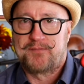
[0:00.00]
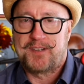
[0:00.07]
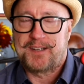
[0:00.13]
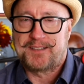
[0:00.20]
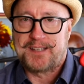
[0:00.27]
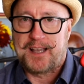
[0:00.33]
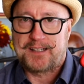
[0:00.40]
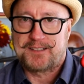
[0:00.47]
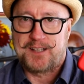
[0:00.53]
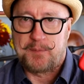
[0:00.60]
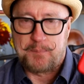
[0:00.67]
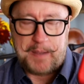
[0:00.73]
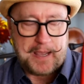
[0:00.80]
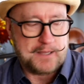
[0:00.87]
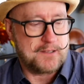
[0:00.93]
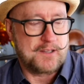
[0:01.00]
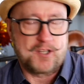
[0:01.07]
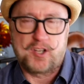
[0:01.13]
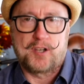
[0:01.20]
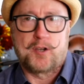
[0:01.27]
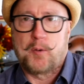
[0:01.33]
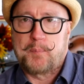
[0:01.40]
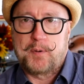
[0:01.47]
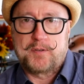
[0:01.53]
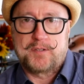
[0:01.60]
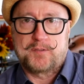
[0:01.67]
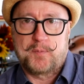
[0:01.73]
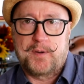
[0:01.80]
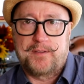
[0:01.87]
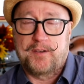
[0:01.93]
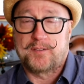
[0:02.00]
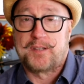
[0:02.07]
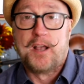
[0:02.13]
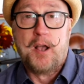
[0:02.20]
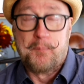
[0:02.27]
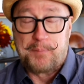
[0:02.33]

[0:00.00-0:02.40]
the exact same back. You could go purchase one of those.